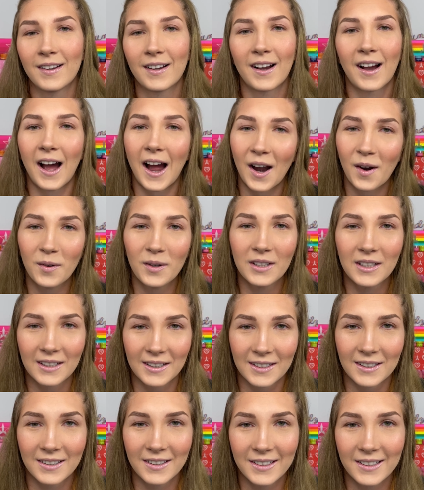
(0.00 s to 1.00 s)
I was
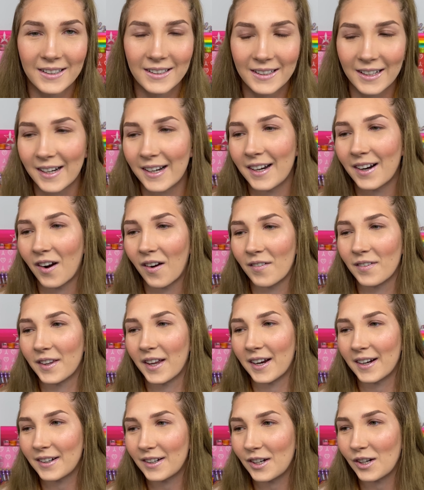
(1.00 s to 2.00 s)
literally sitting on
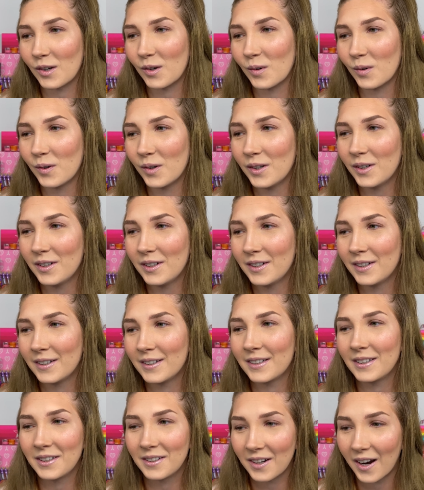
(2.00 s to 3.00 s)
that queue,
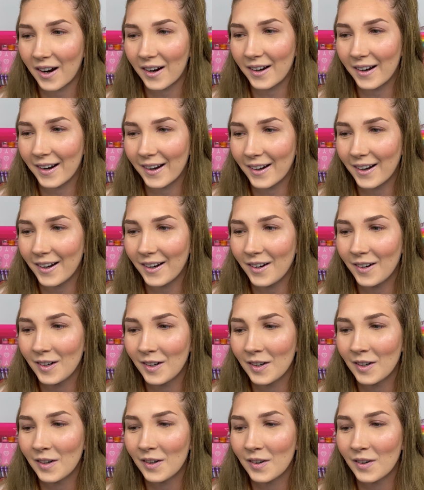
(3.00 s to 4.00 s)
stuck in it
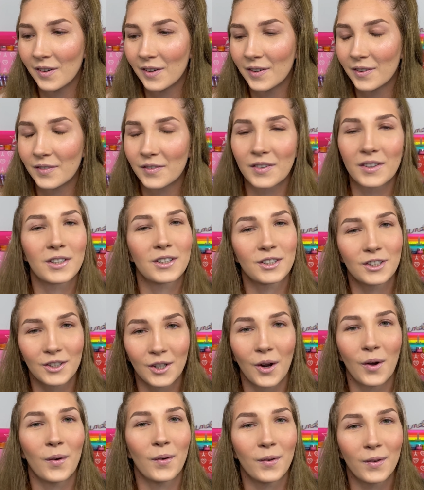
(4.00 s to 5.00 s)
for
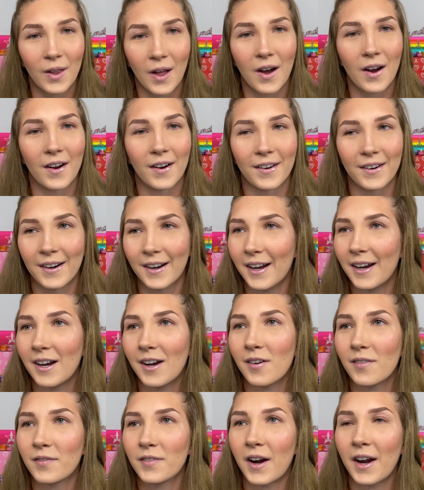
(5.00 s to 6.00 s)
so long. And
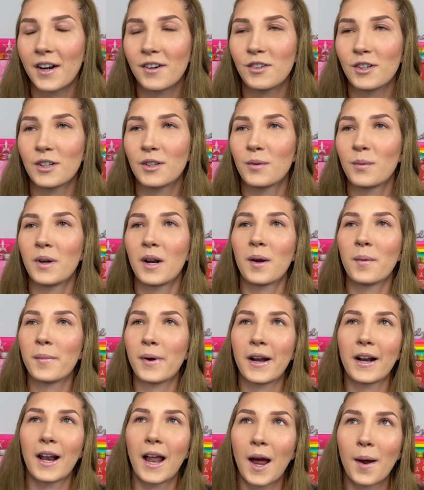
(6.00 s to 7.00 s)
if I just went on
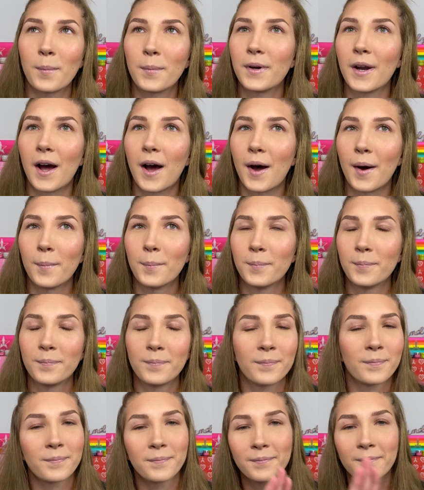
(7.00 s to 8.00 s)
my laptop,
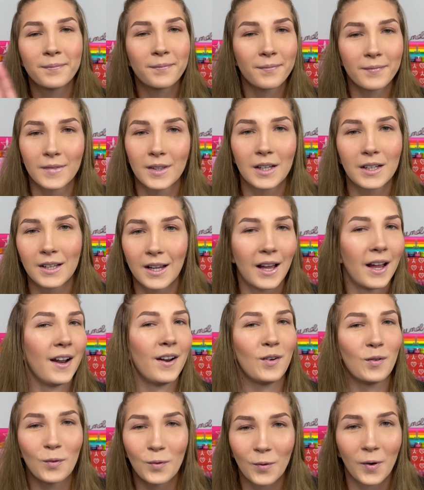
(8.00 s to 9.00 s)

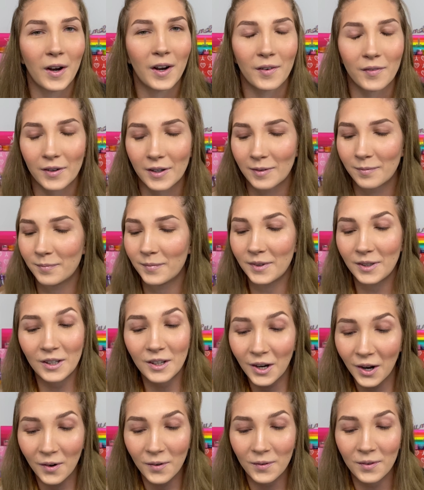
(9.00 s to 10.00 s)
whatever, you
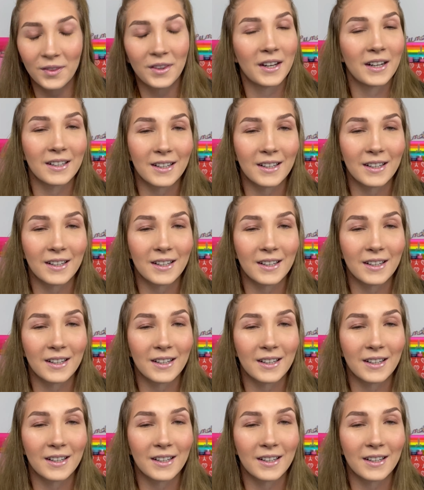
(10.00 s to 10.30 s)
know, things